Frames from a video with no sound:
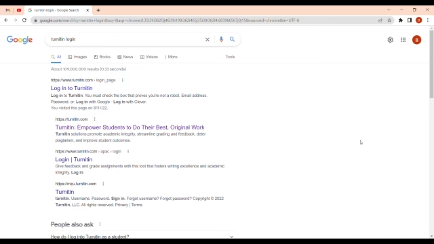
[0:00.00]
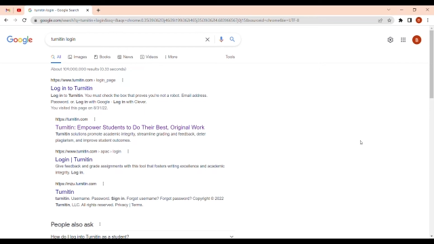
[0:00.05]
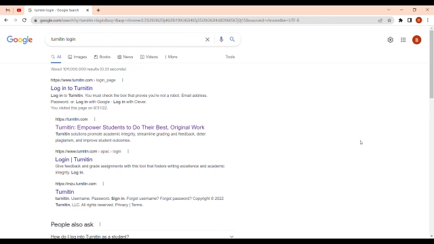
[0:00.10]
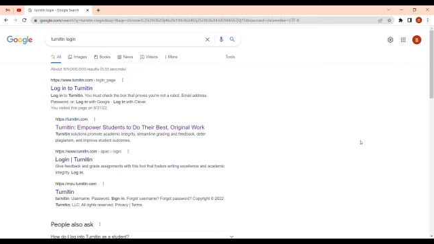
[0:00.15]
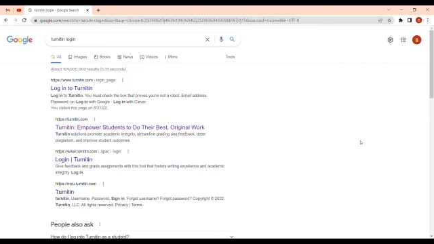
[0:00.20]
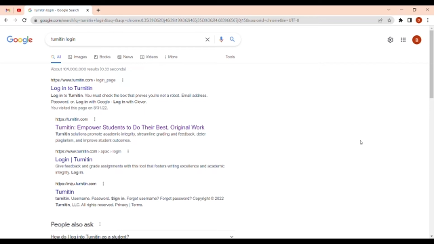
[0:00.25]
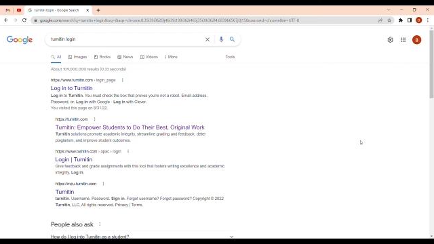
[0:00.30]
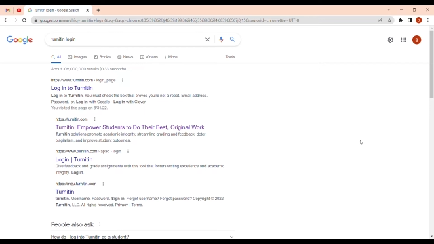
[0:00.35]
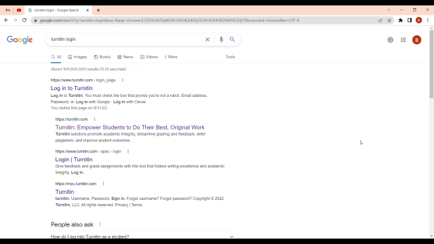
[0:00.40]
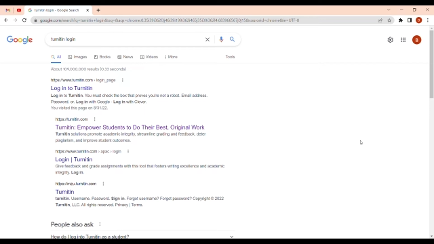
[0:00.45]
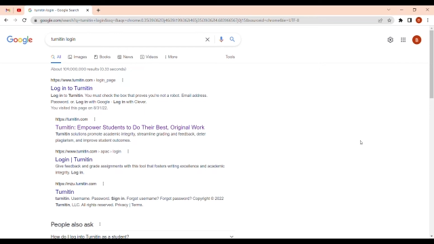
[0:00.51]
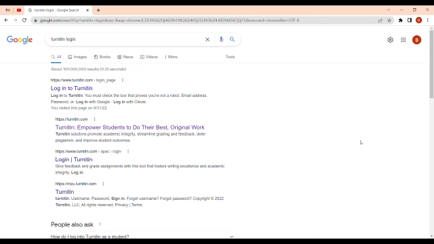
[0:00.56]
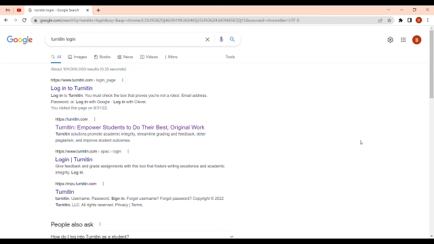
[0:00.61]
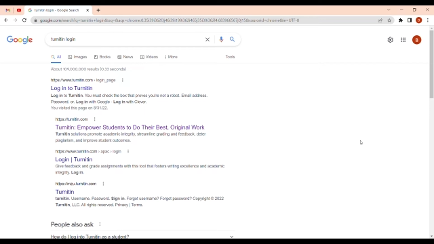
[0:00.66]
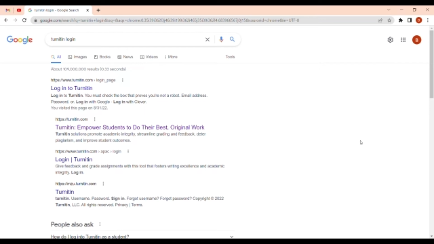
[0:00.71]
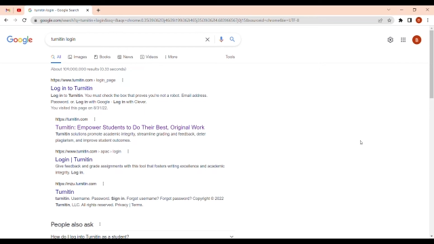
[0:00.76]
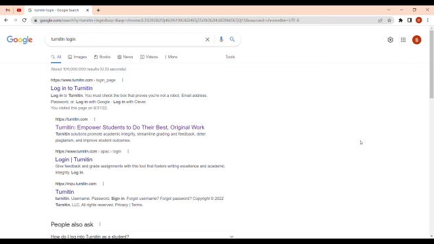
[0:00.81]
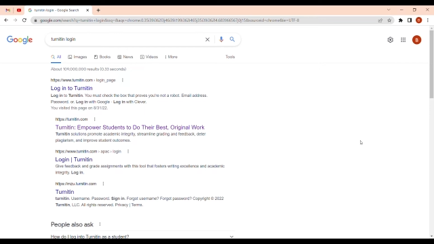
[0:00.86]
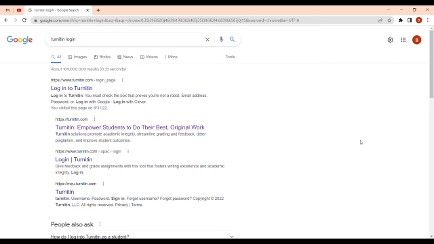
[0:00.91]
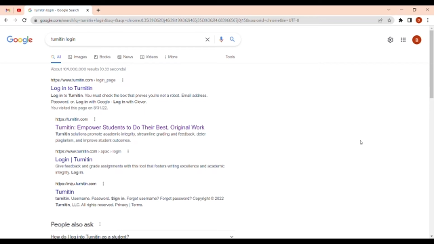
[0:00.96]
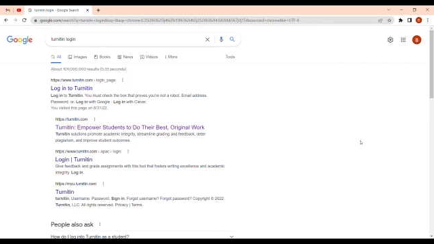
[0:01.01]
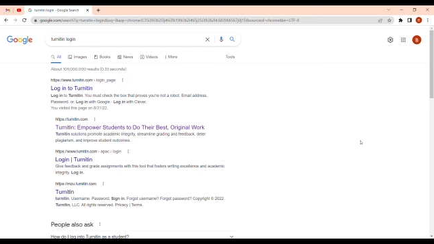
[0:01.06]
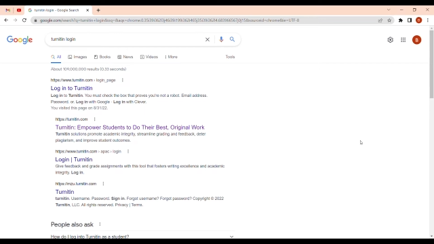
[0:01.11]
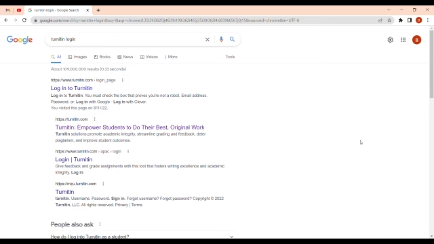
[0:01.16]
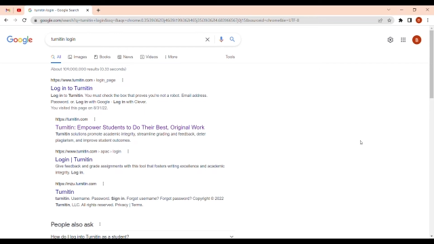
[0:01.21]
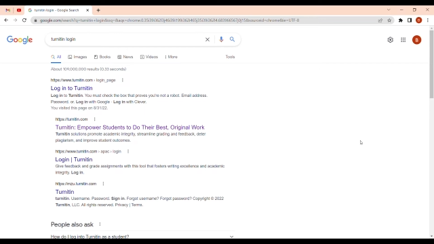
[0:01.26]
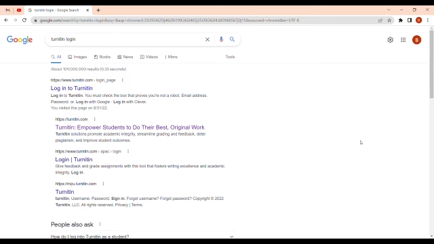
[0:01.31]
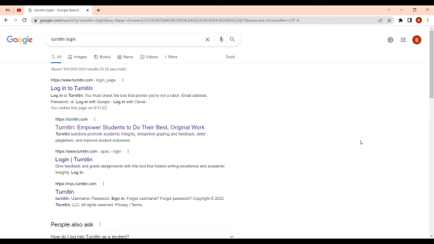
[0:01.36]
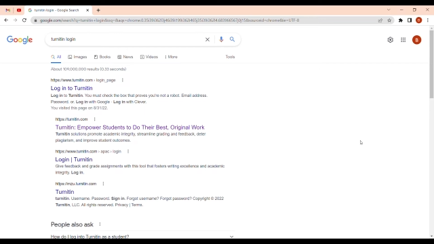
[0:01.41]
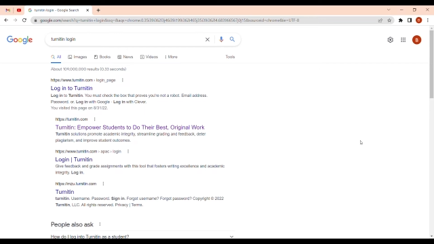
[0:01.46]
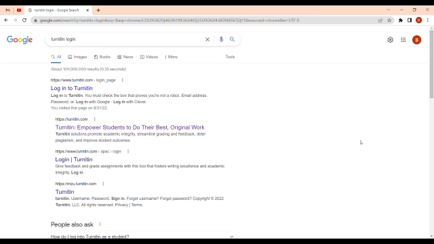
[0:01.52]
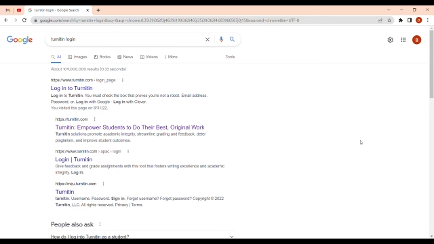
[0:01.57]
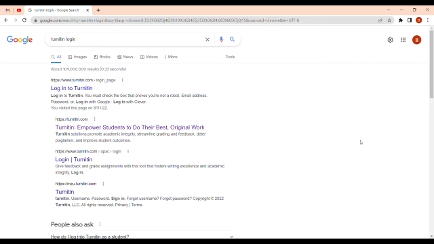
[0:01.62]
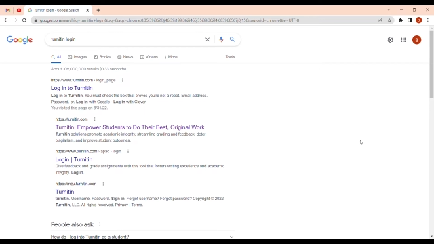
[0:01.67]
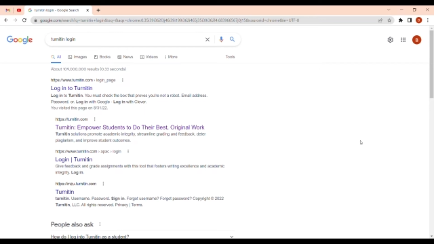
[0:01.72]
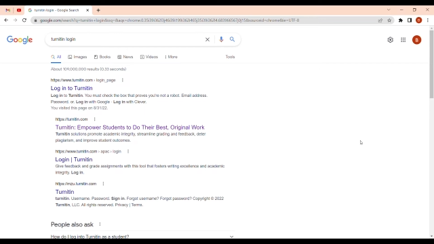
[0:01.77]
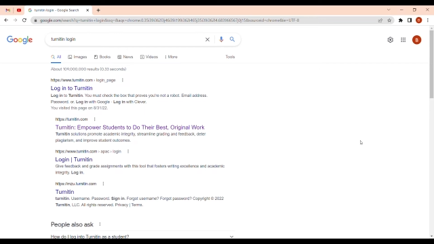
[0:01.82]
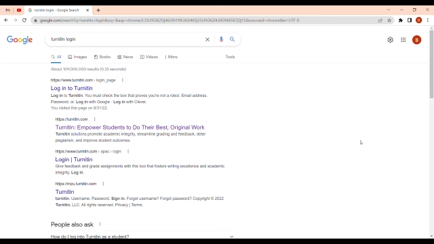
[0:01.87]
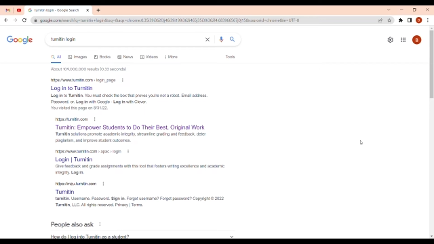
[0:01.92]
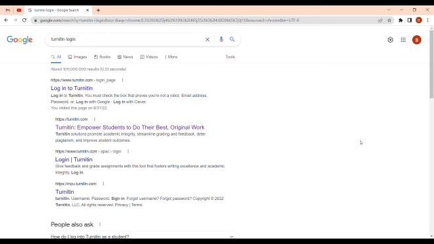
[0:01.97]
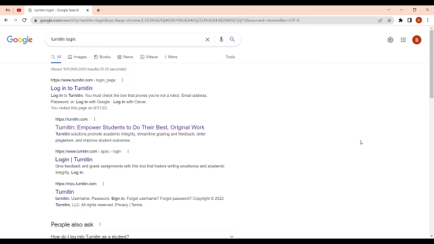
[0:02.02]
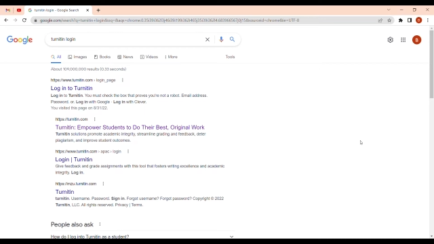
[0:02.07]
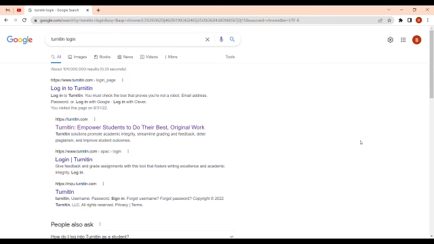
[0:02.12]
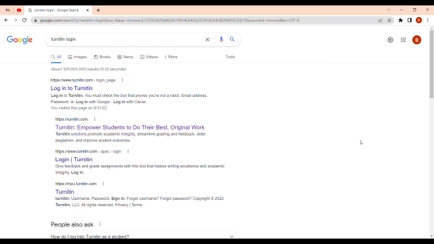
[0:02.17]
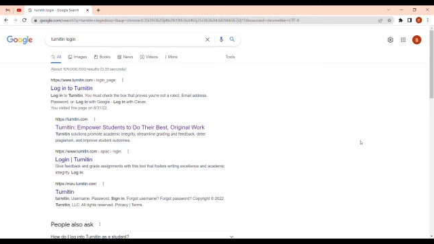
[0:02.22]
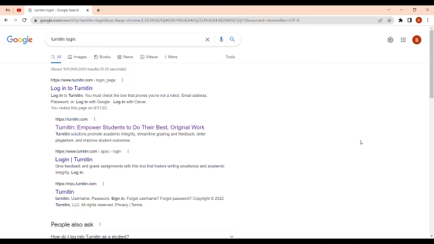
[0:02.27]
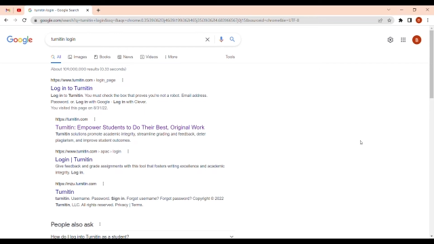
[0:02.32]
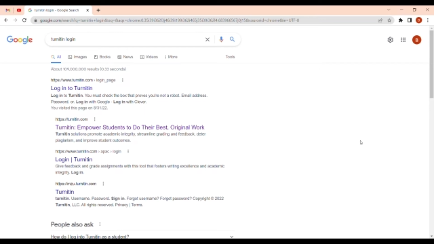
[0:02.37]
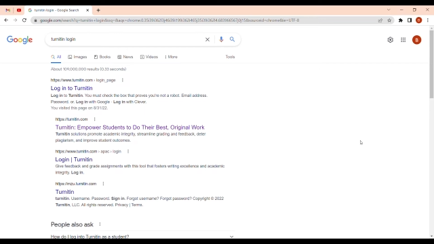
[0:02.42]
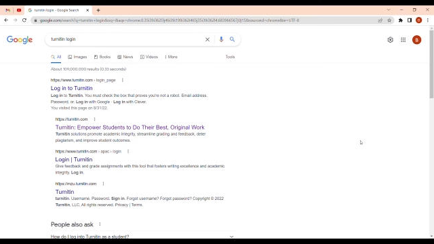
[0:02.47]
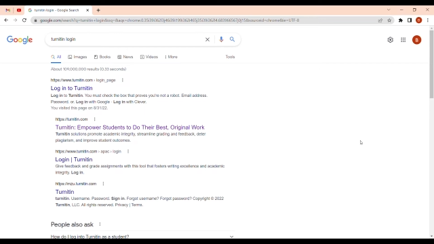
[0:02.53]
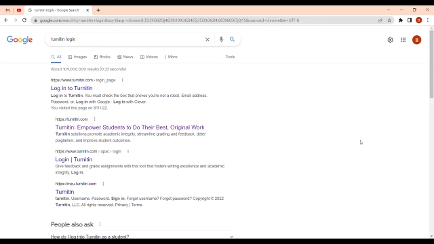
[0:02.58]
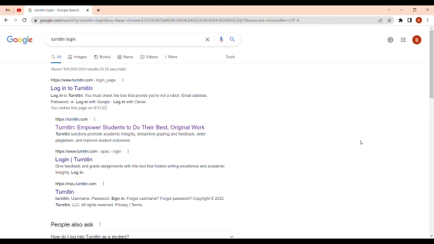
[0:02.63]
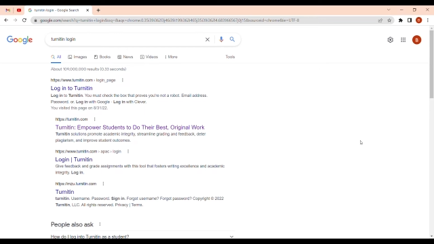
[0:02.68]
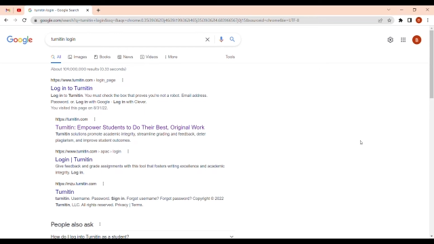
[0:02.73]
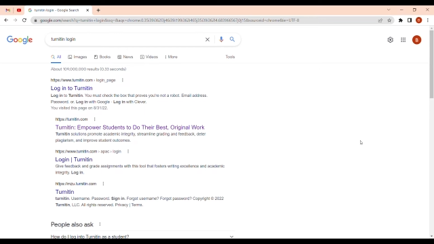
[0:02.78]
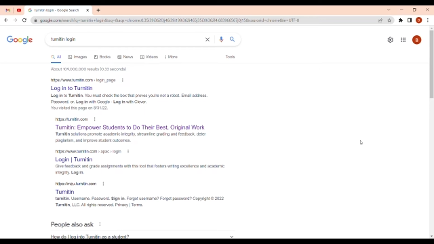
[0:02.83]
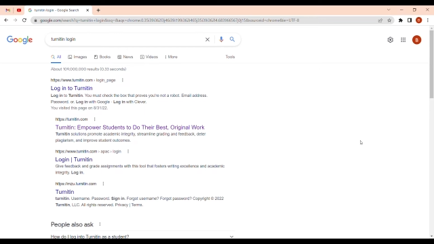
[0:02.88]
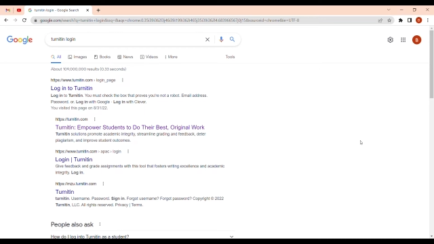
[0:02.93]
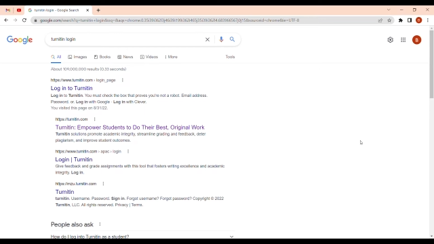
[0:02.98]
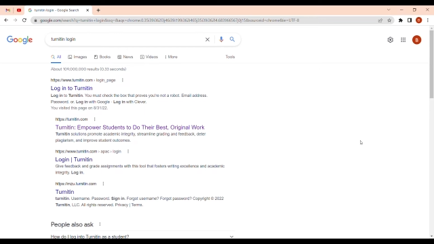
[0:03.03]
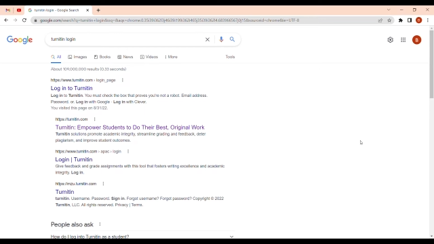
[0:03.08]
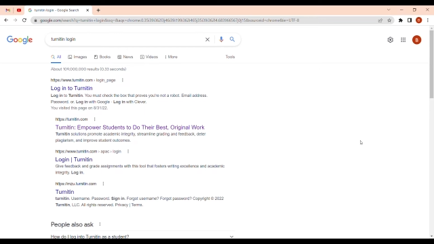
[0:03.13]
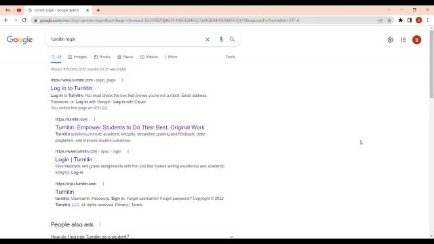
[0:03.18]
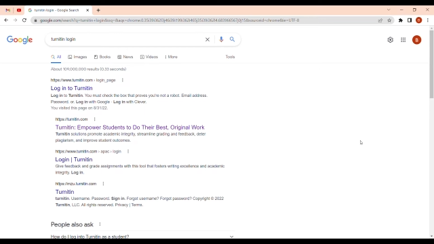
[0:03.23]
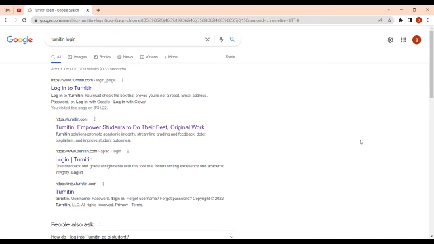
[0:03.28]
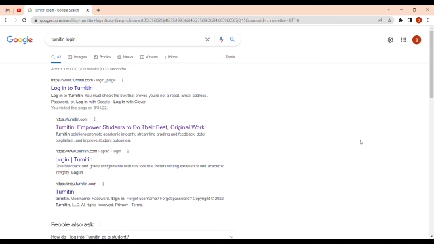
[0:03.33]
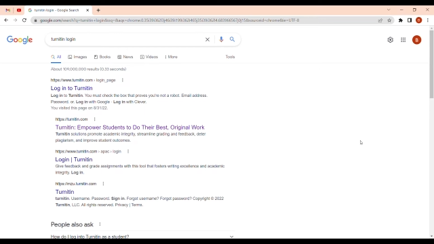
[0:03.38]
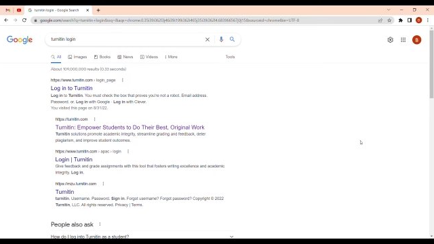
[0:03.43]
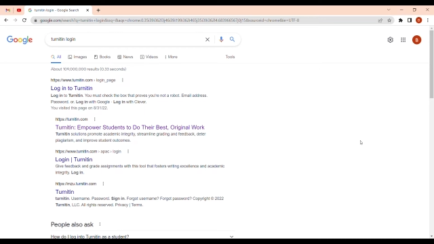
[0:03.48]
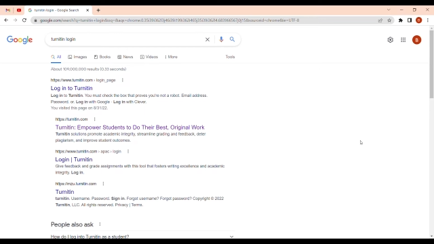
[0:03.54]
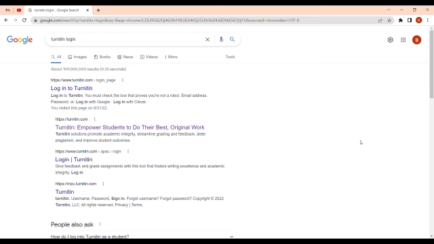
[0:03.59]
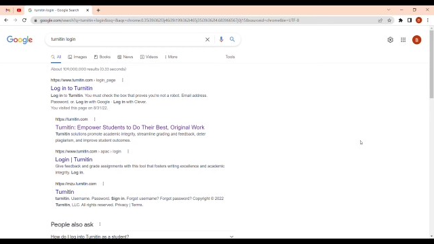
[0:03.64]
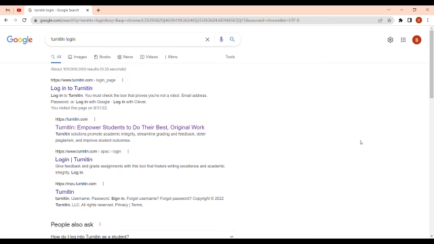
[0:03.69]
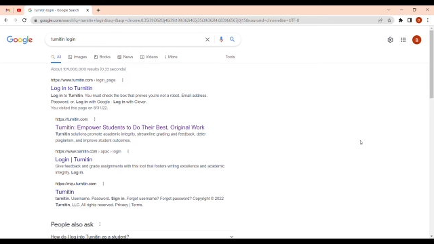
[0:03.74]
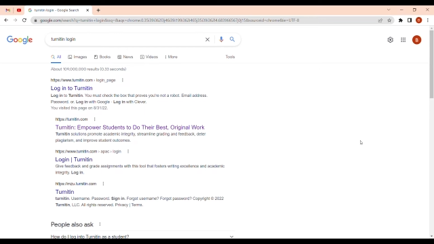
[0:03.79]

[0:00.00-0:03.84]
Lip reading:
Nobody's mouth can be seen.